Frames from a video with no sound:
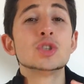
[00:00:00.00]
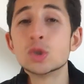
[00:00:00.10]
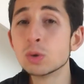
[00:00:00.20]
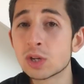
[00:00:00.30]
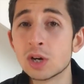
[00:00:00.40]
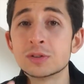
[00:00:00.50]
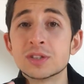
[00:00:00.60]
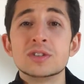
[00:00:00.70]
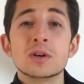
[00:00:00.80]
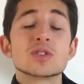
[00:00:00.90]

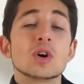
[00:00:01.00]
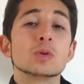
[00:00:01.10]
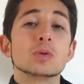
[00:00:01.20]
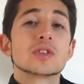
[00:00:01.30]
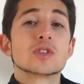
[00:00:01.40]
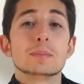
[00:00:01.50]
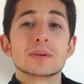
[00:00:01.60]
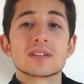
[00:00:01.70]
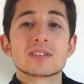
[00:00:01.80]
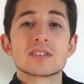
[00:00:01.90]
dual-coded notes on all the
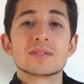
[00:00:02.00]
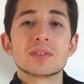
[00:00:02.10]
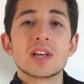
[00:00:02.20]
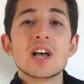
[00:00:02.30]
topics.